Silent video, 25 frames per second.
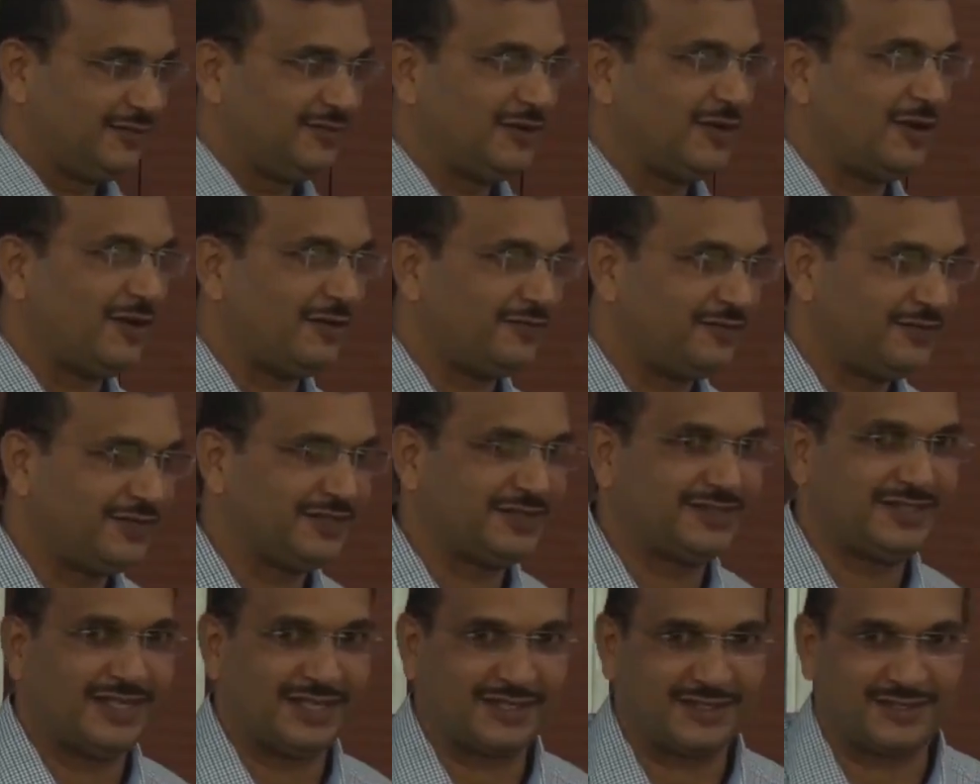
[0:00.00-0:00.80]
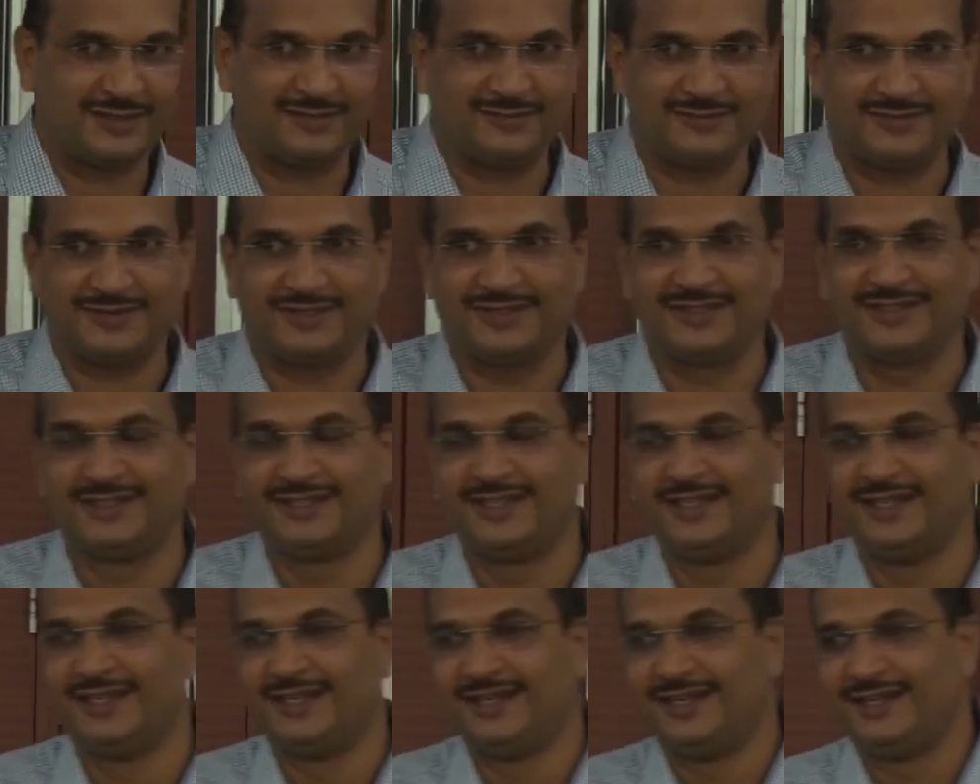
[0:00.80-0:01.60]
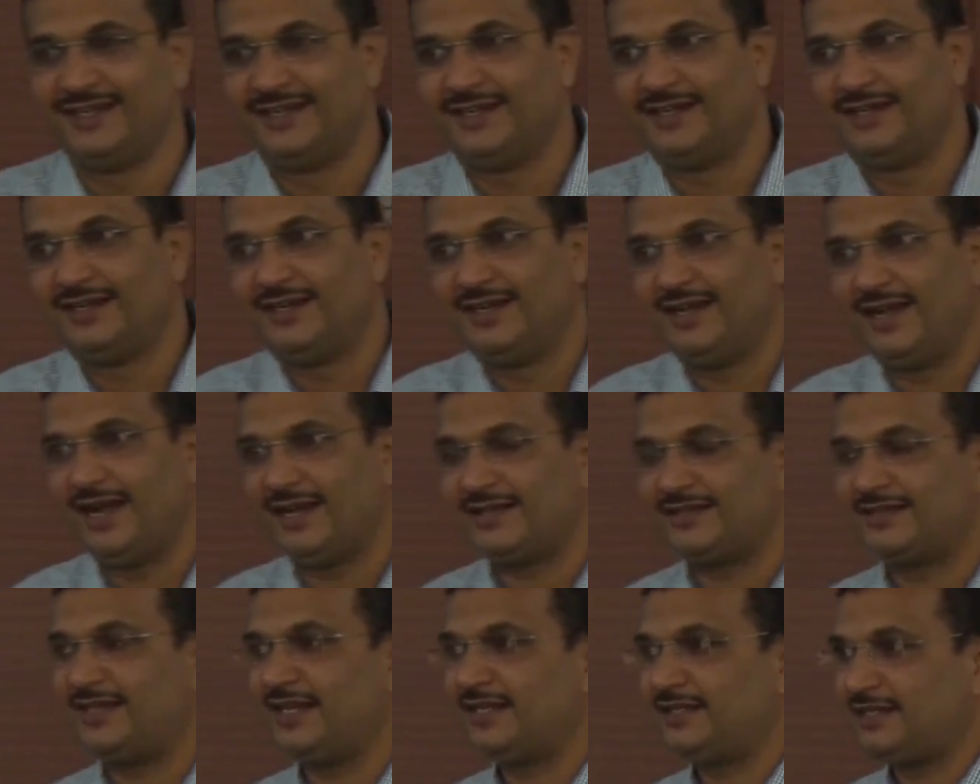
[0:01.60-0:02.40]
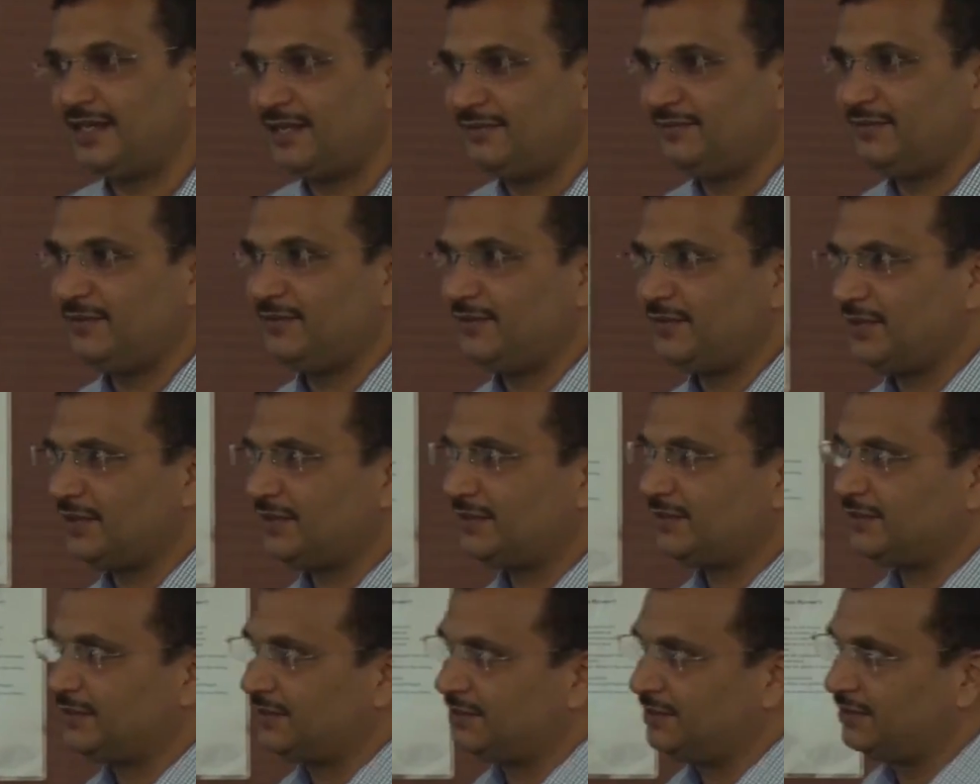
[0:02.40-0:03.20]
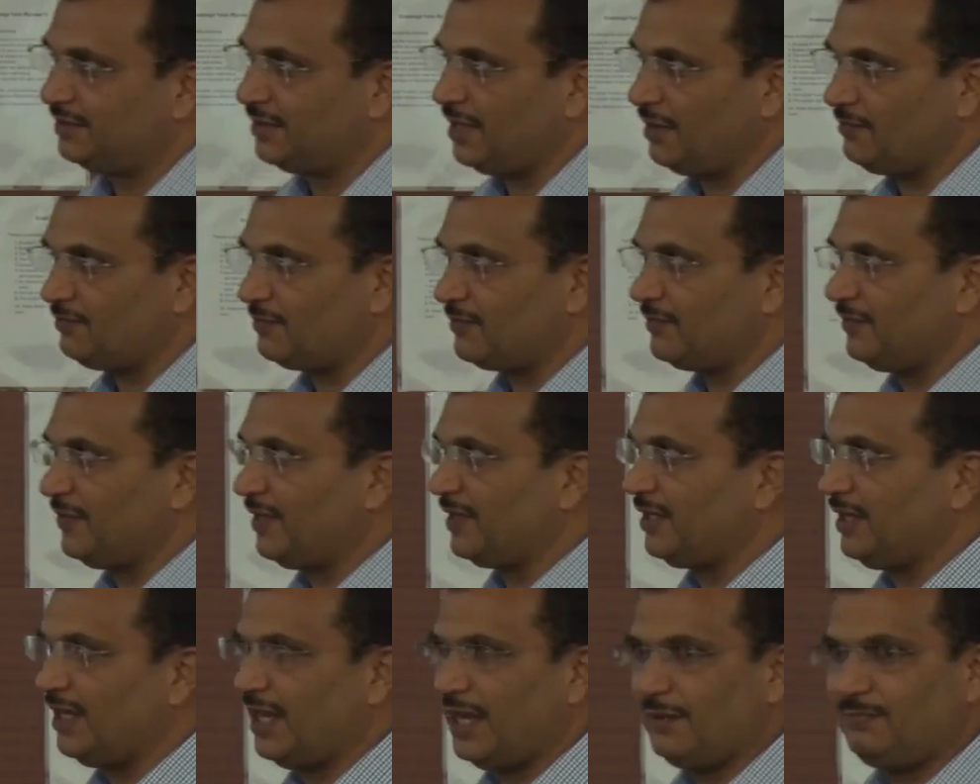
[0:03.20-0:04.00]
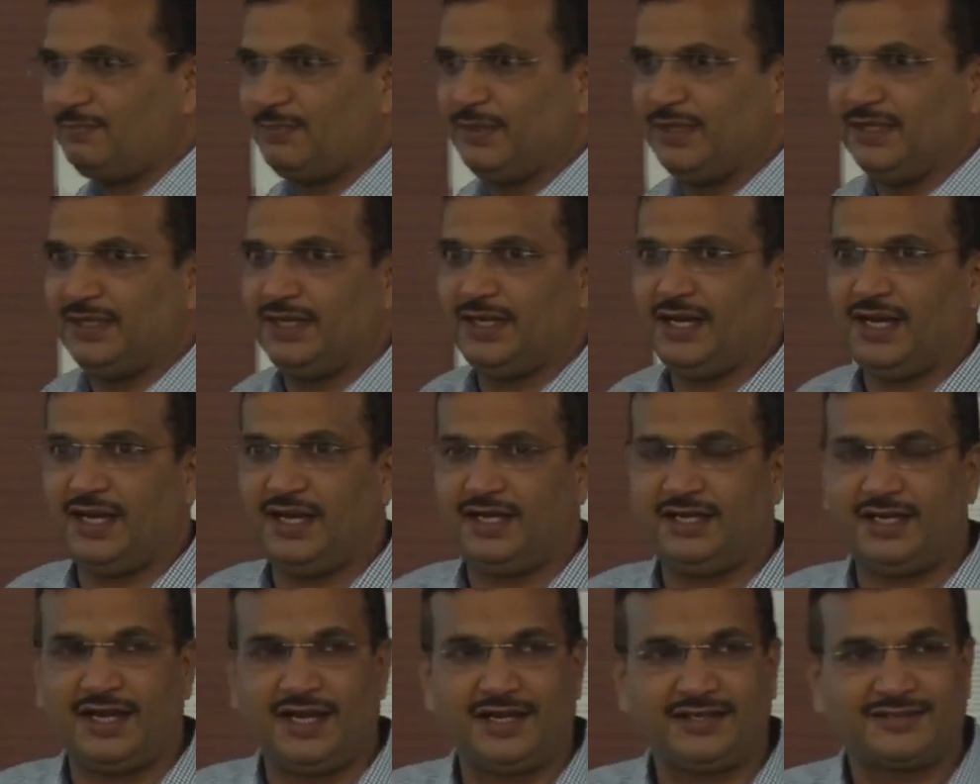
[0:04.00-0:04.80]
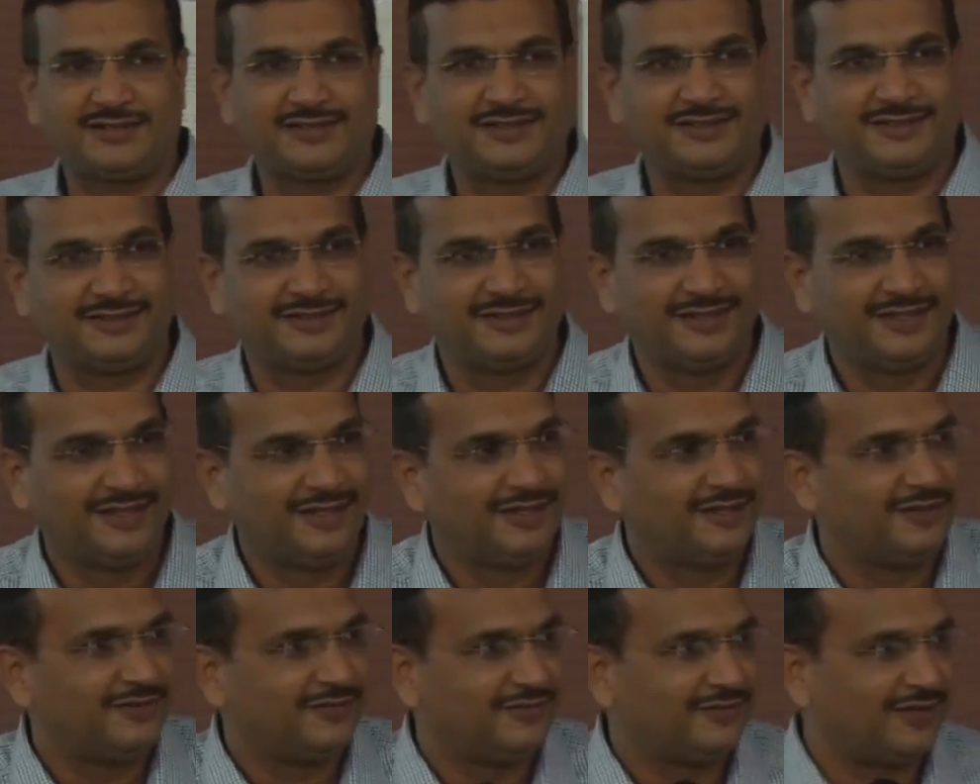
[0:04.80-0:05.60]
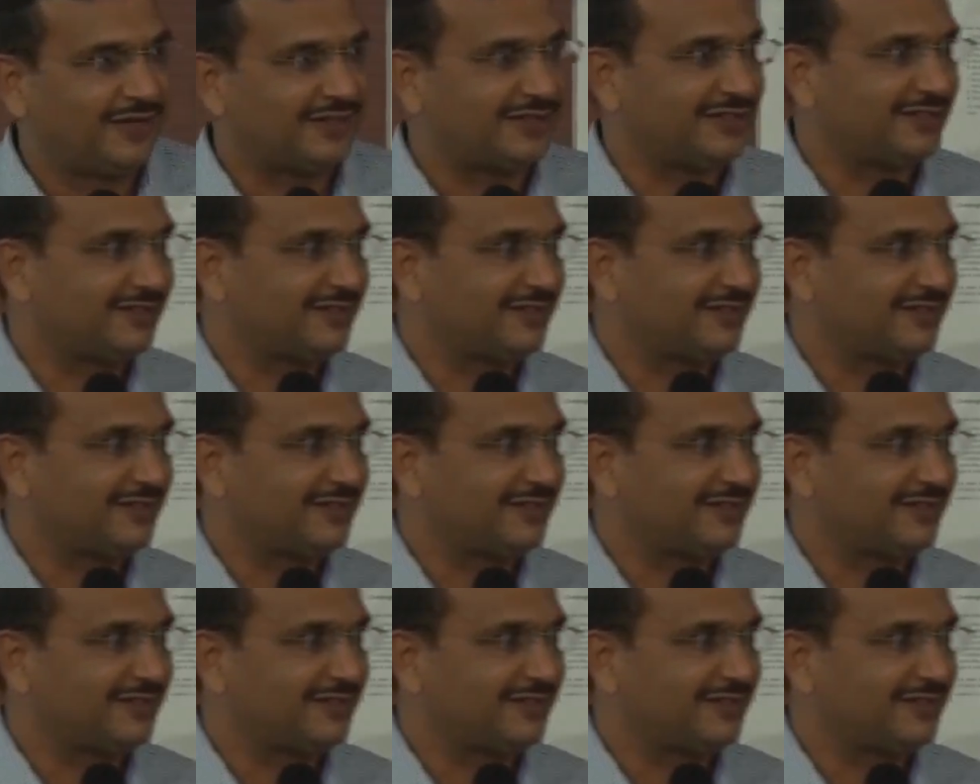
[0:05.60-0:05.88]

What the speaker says: of his account. At that time he was kept very happy. I asked, what is